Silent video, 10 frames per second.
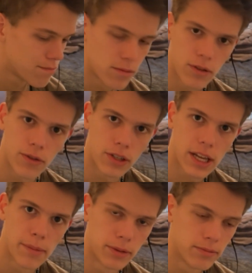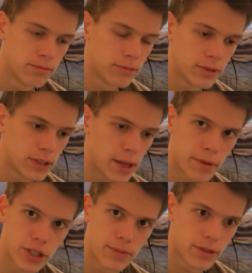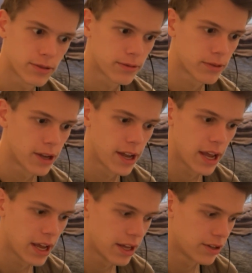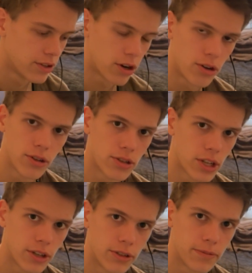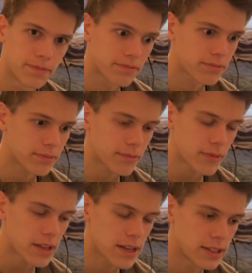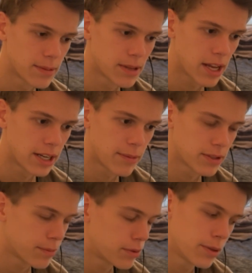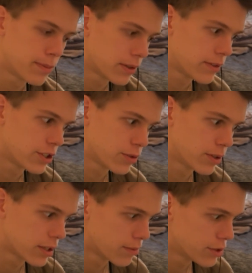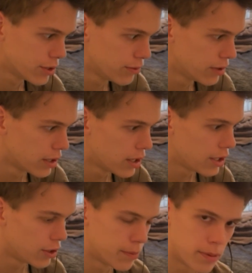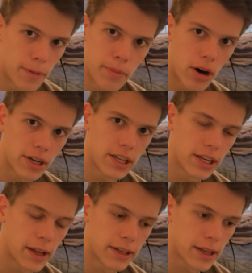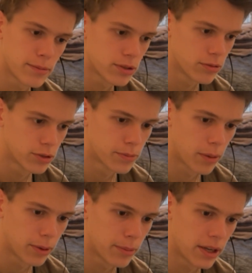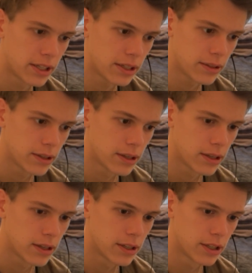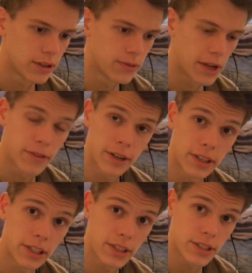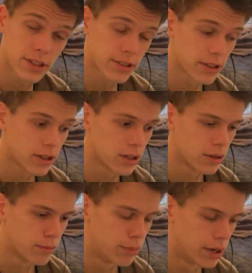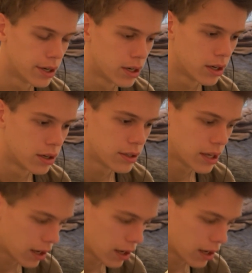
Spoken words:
for example, knight bishops and all those other types of end games. I'm pretty proficient when it comes to, pawn and king end games. Those are probably my, favorite and easiest. But yeah,